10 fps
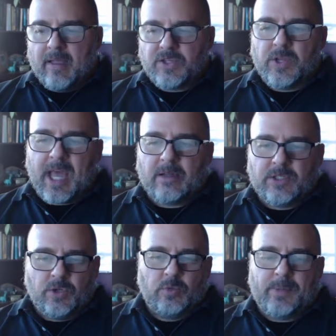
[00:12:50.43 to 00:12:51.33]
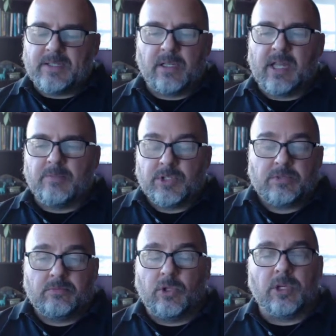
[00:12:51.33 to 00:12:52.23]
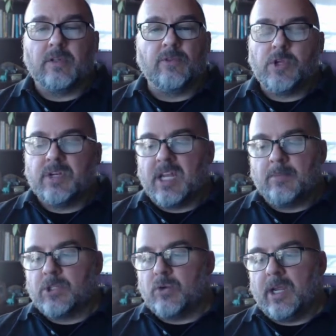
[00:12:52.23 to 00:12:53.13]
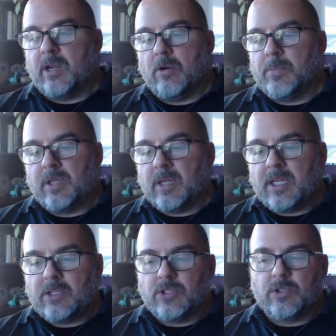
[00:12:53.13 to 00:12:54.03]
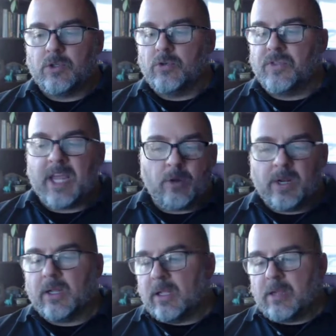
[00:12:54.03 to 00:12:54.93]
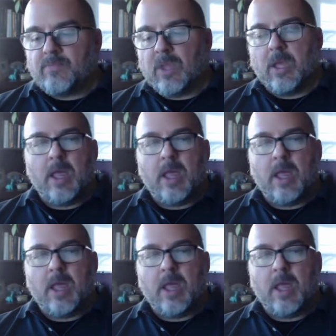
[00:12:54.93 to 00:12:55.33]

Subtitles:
So basically I'm just looking for you to demonstrate your ability to think critically